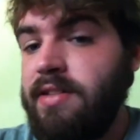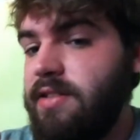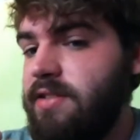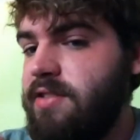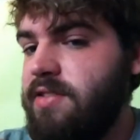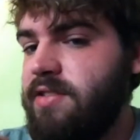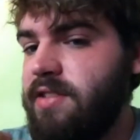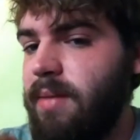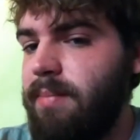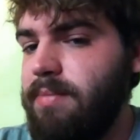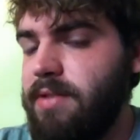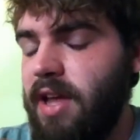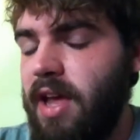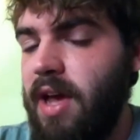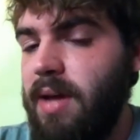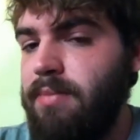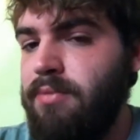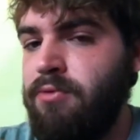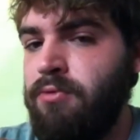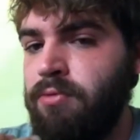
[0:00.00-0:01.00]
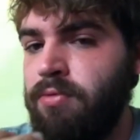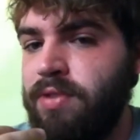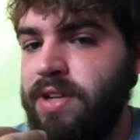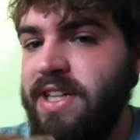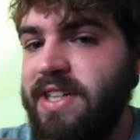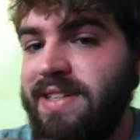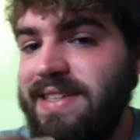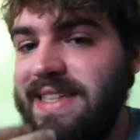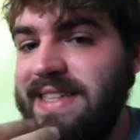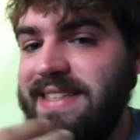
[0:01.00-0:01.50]
sometimes
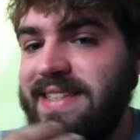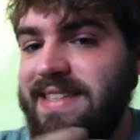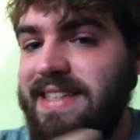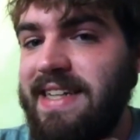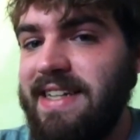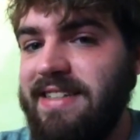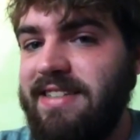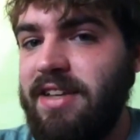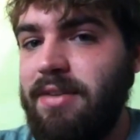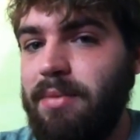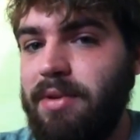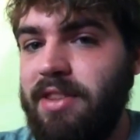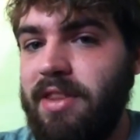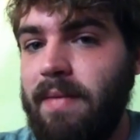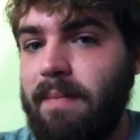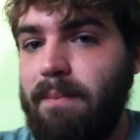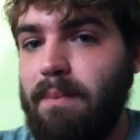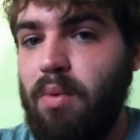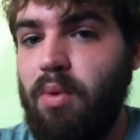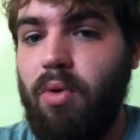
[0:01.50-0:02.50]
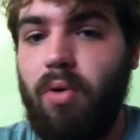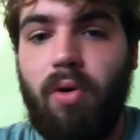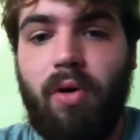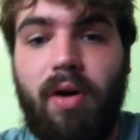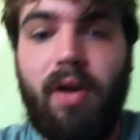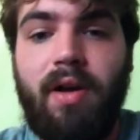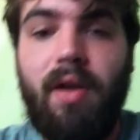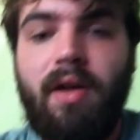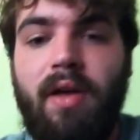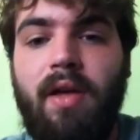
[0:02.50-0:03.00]
really sinks in with them
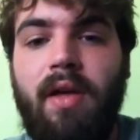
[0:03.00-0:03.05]
more.